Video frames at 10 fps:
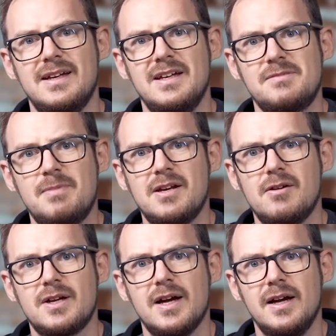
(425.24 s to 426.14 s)
it's been
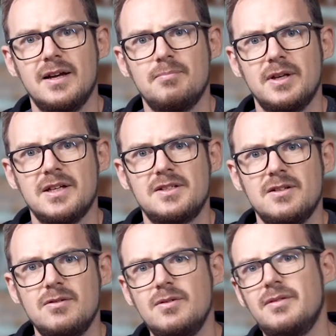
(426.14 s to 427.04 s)
okay, but I
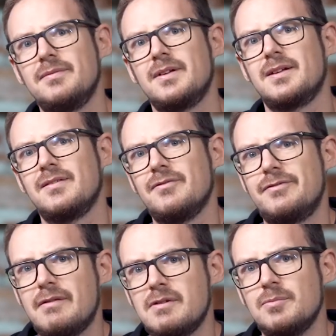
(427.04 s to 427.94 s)
do
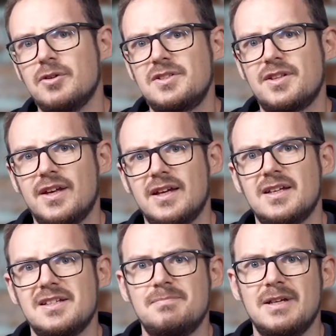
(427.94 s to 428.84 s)
very much
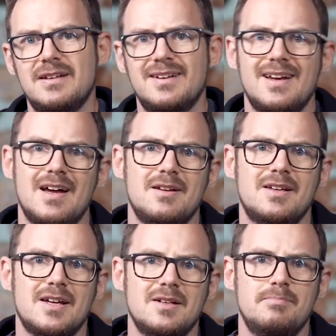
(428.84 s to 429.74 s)
think it's been a
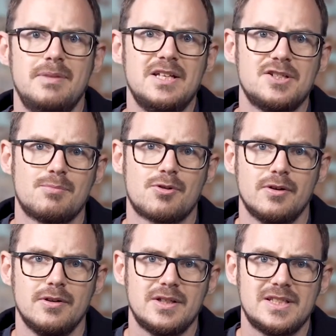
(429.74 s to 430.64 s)
kind of beta
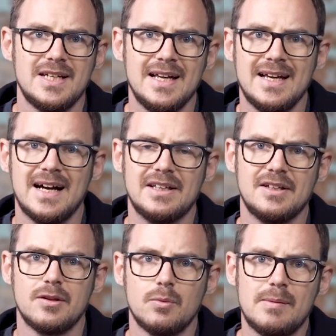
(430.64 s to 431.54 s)
product, and
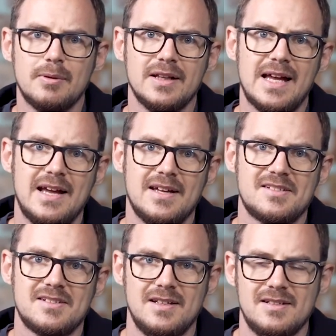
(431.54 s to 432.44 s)
that the Weebill
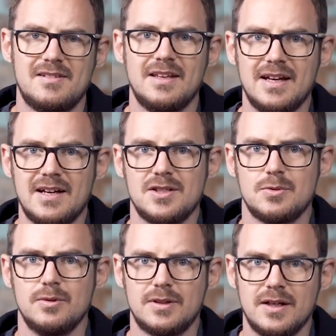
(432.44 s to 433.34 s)
S is the
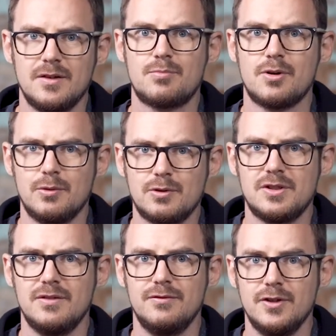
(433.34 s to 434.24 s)
actual kind of
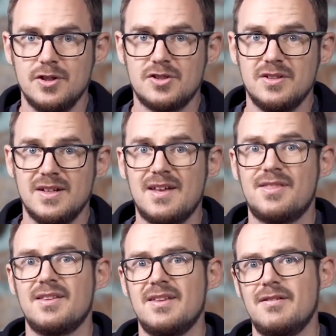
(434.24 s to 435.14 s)
production version. I
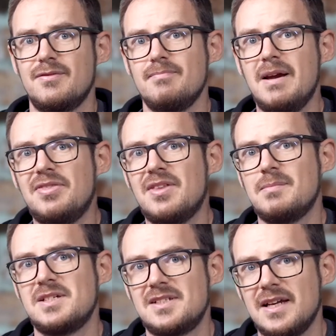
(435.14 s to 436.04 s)
think they've made their
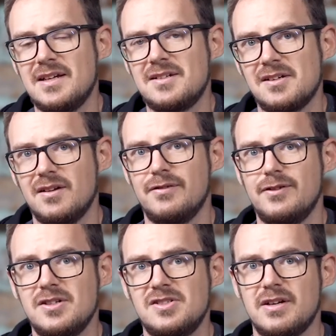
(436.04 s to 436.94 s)
mistakes on a
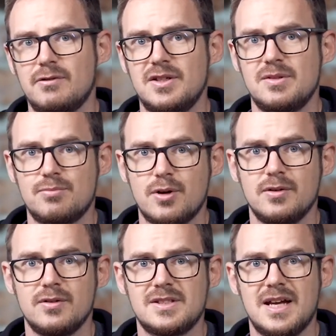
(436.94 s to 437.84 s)
first generation
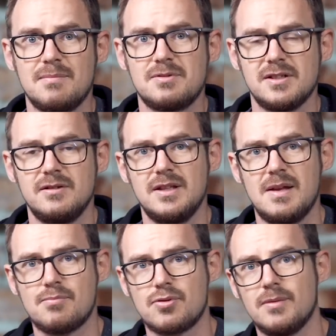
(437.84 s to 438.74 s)
product.
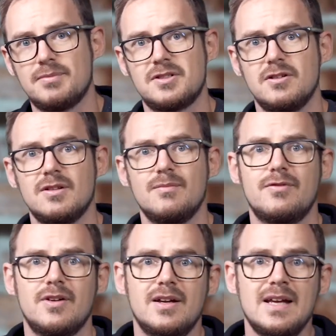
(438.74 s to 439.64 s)
Absolutely props to them
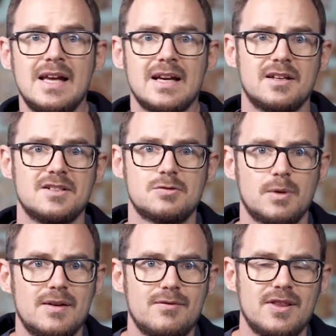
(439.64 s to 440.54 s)
for kind of
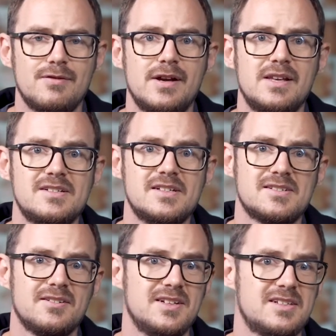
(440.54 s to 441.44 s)
swinging for the
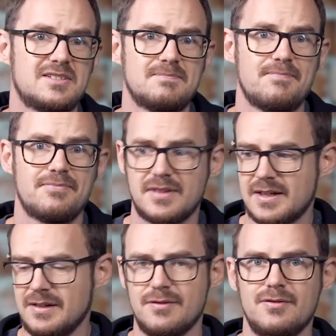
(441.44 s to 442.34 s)
fences on this
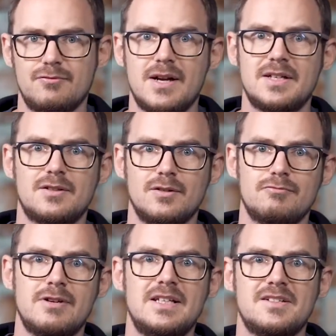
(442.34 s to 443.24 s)
kind of radical
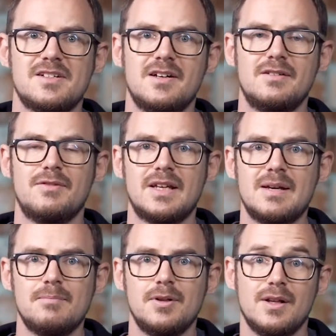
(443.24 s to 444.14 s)
redesign of the
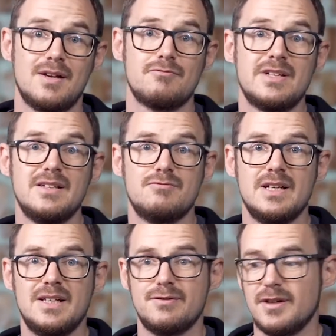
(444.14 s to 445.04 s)
gimbal. It really
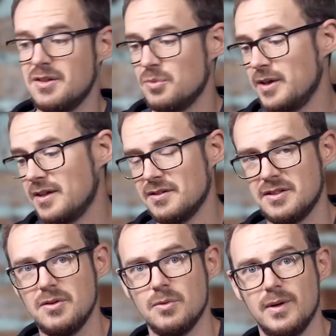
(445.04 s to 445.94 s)
redefined what you can
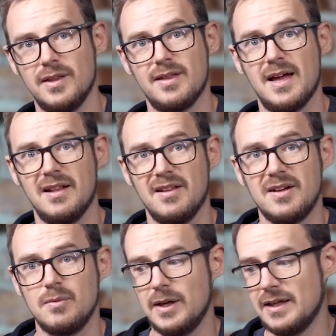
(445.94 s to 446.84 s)
do with a
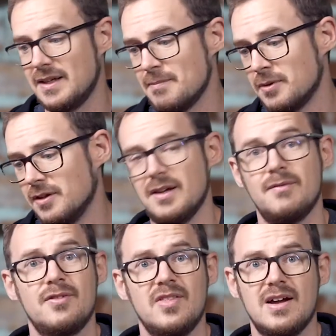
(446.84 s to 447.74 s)
lightweight gimbal,
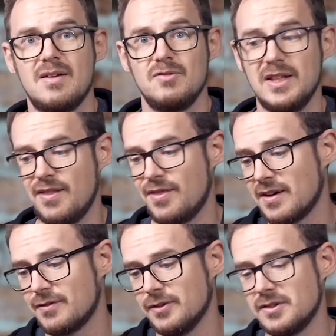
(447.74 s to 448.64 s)
and for that I'm really
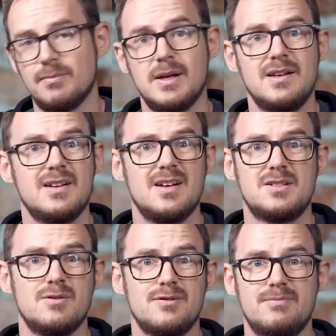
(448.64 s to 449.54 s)
thankful
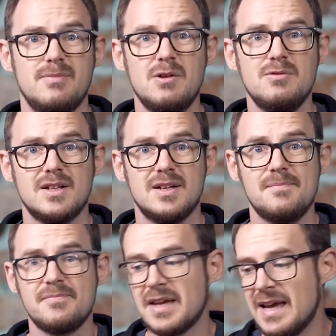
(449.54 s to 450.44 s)
to have owned it.
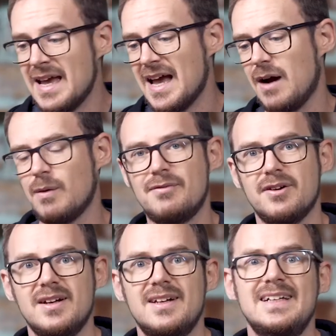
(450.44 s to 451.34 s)

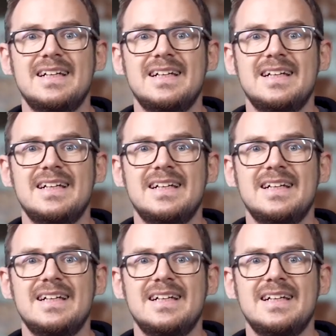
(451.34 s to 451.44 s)
However,